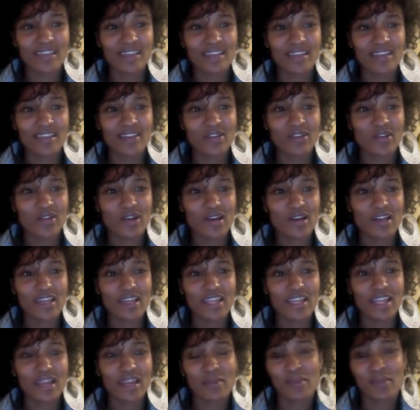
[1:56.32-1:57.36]
You know,
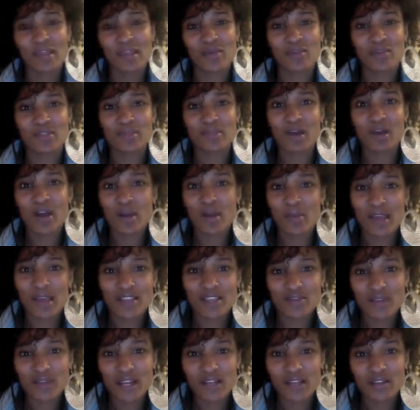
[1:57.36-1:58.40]
and I'm like, was Malcolm X
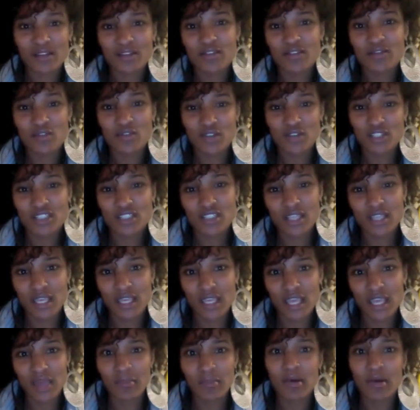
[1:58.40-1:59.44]
radical? Of course, she's like,
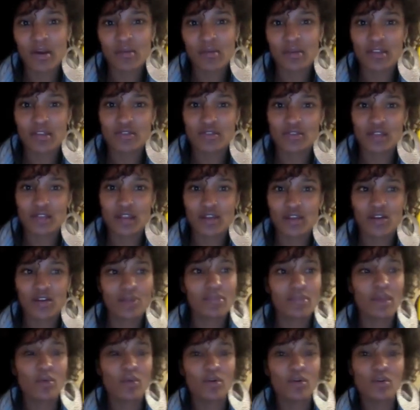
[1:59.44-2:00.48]
yeah, Malcolm X was radical. I'm
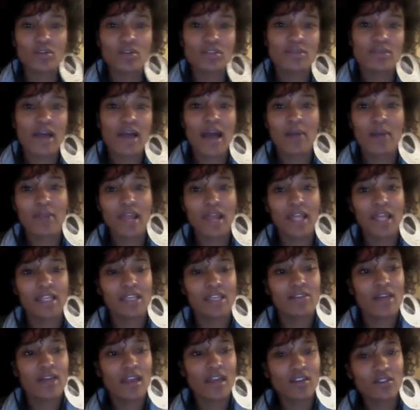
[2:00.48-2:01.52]
like, well, was Muhammad Ali
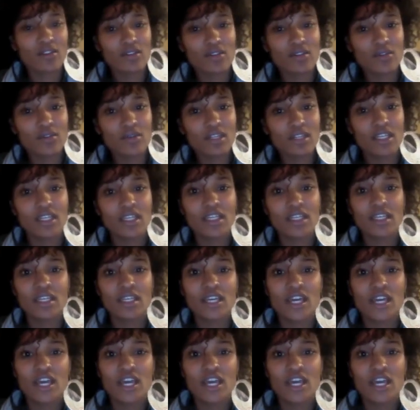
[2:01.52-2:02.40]
radical when he